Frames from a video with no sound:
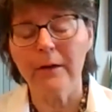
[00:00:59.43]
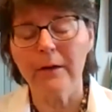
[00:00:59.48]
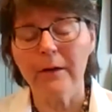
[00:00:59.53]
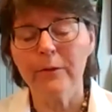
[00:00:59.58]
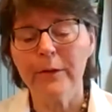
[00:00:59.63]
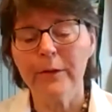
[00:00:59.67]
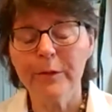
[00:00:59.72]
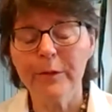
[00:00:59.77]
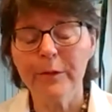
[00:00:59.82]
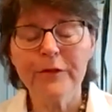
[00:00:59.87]

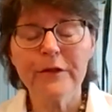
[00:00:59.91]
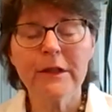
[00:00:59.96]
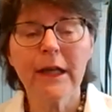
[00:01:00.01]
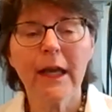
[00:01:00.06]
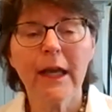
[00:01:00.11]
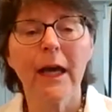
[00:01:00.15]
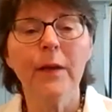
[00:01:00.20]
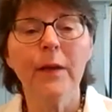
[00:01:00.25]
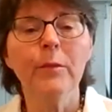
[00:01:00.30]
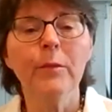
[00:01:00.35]
we moved to
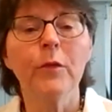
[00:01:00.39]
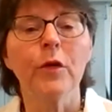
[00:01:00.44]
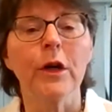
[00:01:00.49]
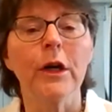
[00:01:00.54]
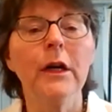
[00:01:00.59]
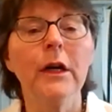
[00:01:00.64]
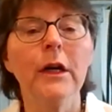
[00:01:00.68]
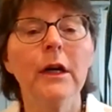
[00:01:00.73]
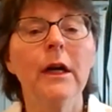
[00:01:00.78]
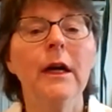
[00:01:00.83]

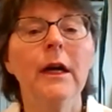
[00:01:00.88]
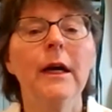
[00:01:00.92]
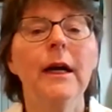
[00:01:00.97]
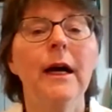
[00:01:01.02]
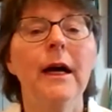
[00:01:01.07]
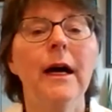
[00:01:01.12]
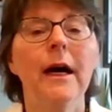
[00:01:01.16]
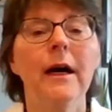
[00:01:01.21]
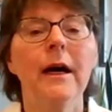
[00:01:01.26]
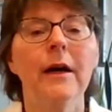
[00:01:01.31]
Canmore
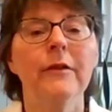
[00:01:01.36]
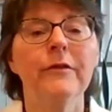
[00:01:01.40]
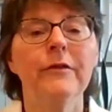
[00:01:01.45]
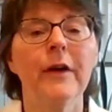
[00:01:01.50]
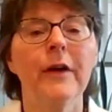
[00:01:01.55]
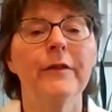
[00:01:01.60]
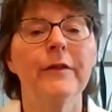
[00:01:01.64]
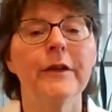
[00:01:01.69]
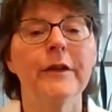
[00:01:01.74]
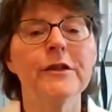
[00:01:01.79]

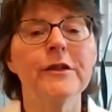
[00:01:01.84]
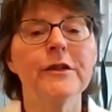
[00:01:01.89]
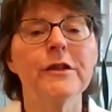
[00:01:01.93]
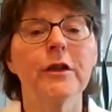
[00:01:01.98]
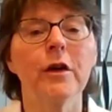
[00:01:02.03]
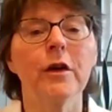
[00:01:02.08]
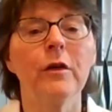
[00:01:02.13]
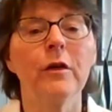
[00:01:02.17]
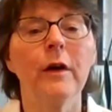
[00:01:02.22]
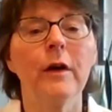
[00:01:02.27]
5 years
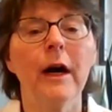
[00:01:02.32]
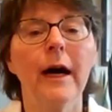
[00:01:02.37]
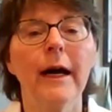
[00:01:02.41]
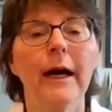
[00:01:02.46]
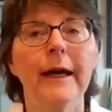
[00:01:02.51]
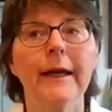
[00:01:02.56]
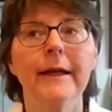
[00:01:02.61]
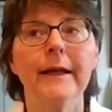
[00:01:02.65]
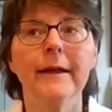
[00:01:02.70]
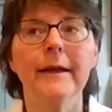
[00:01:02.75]
ago,
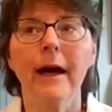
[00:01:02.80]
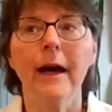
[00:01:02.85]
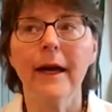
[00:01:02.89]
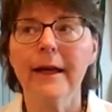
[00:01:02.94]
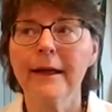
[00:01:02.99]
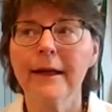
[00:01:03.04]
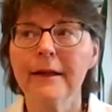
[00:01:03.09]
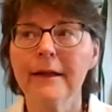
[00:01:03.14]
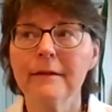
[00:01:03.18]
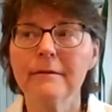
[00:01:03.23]

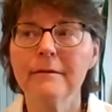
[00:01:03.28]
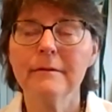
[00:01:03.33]
I